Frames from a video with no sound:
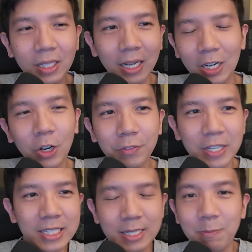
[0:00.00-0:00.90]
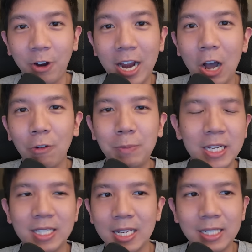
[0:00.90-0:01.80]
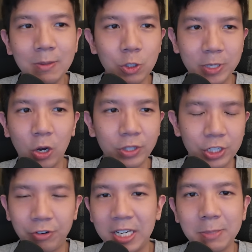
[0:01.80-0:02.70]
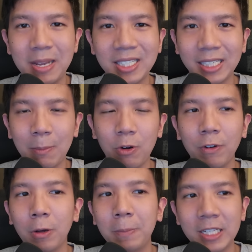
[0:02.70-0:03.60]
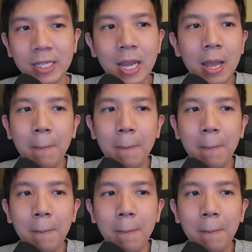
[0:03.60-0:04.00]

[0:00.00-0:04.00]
A lot of things seem very out of place. There seems to be all the trends messing up all over the place,